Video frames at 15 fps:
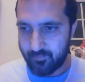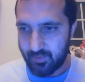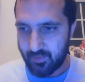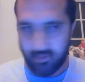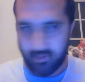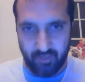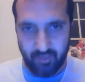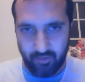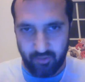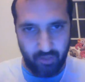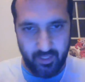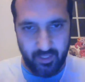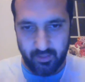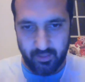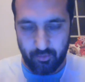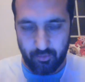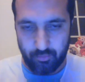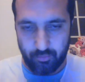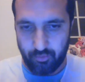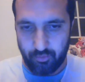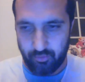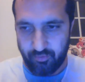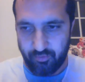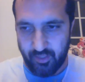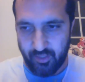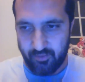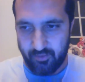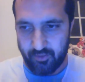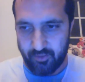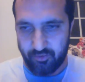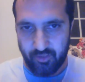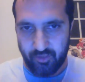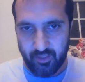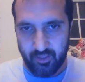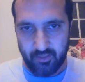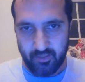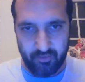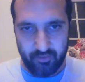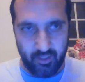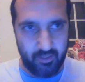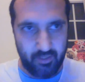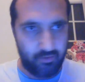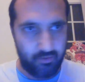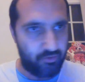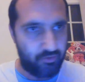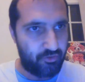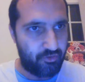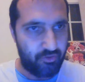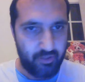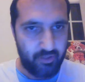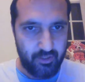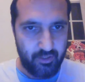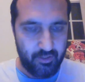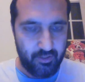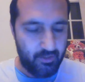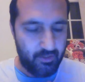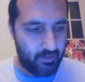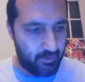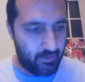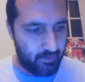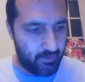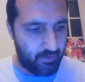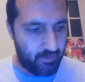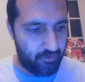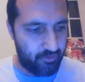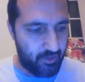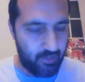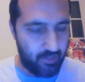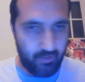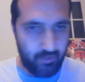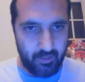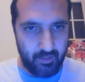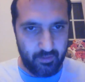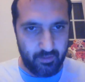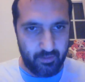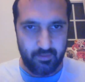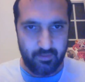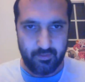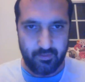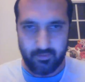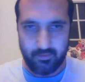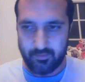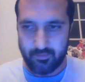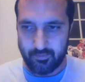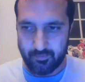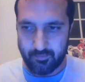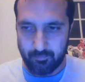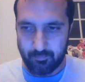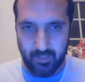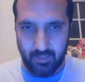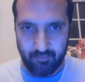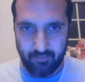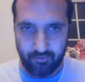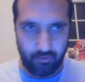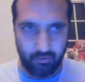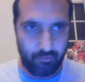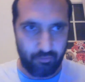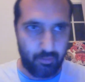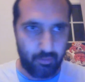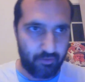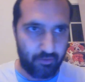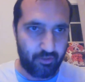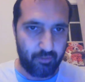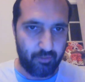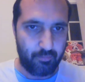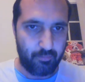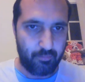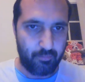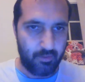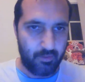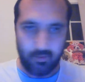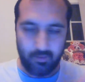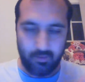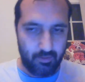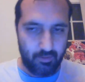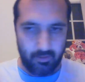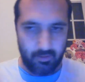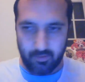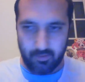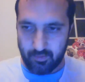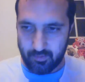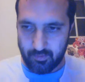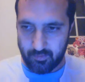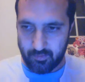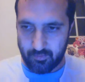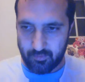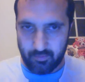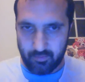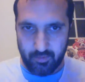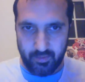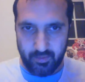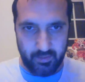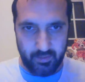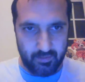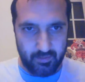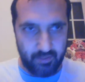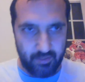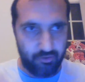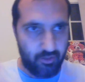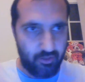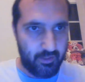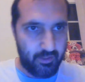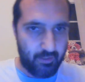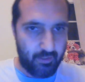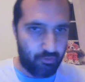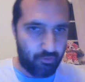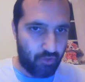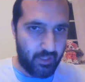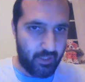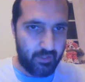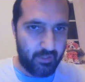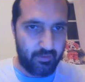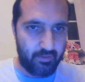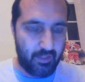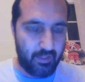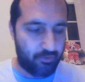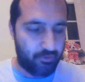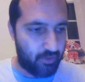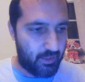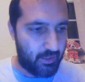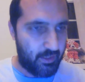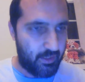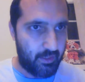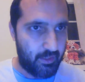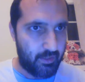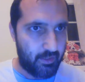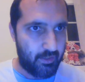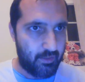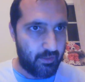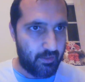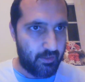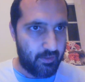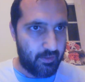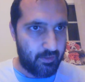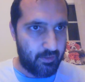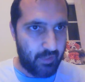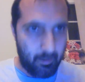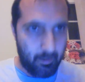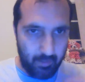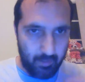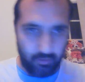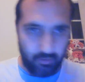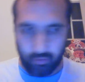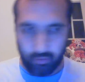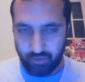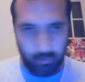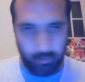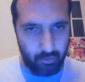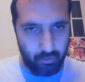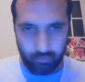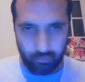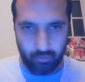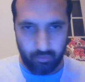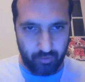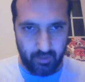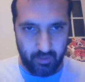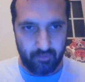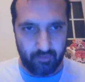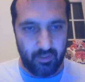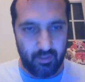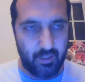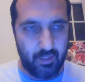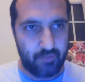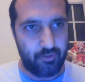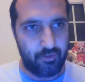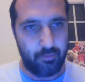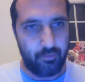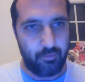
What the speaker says: as I say, training in all sorts of areas, science, engineering, maths, entrepreneurship, learning English, learning how to trade internationally, getting mentorship and all sorts of things like that. So